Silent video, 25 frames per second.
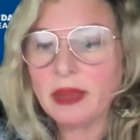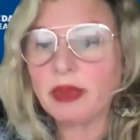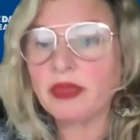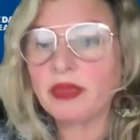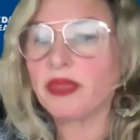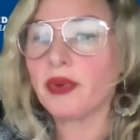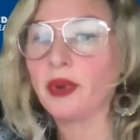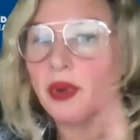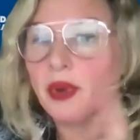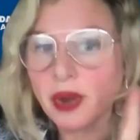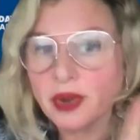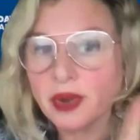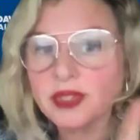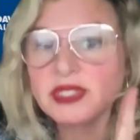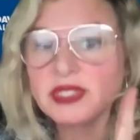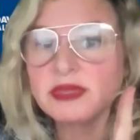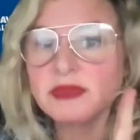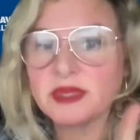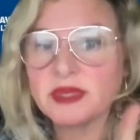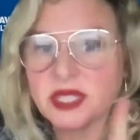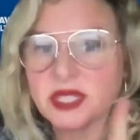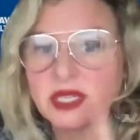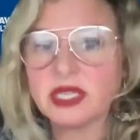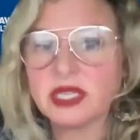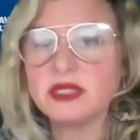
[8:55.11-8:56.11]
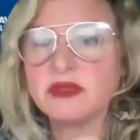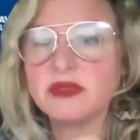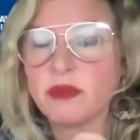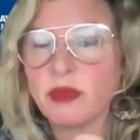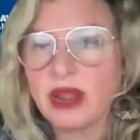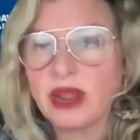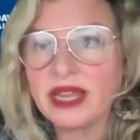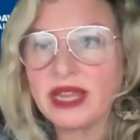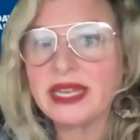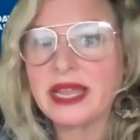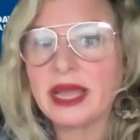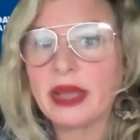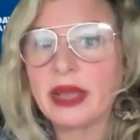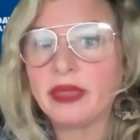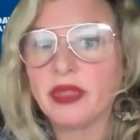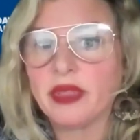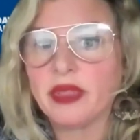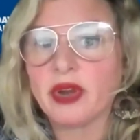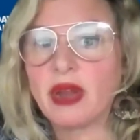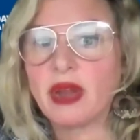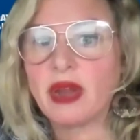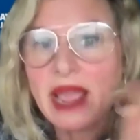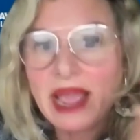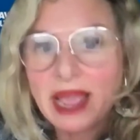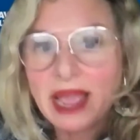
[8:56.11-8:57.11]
but there are some studies right now that are